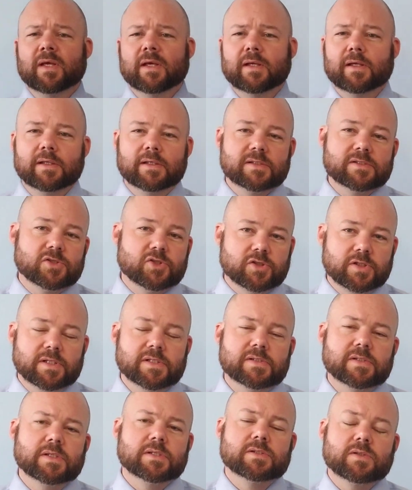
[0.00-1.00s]
is
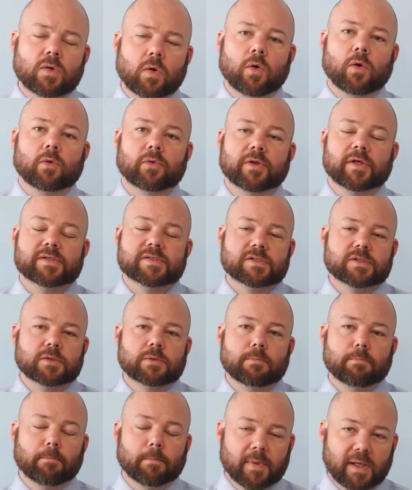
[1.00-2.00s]
Jesus called us to
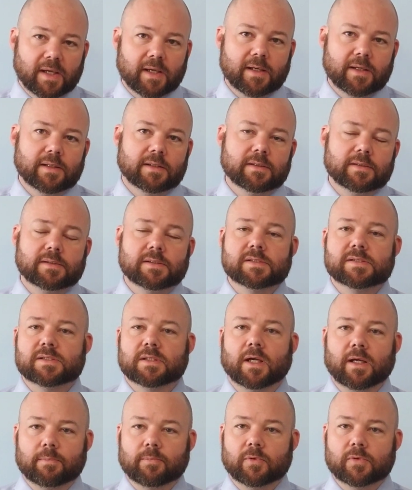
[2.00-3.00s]
make
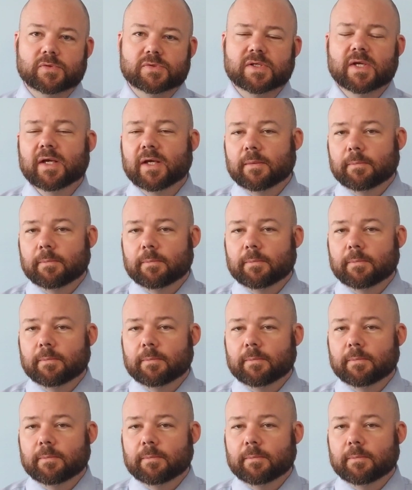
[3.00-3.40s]
disciples.